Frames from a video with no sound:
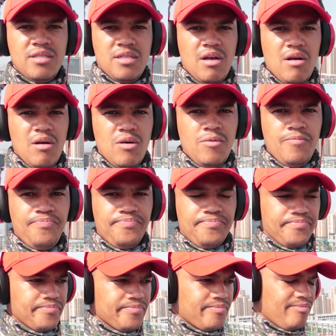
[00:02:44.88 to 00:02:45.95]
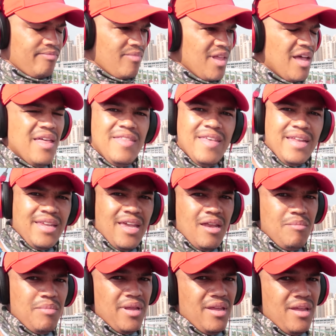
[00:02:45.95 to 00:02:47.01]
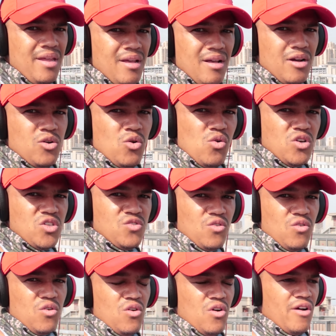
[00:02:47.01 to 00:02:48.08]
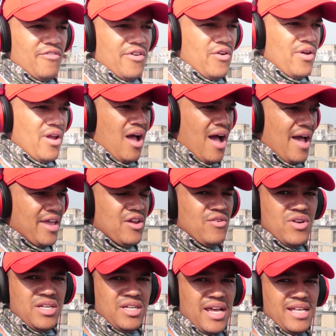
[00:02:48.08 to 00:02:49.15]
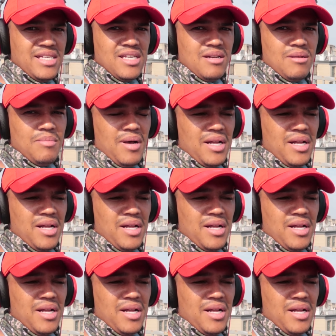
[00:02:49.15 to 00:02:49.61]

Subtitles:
So that can be a cause for a very high irritation.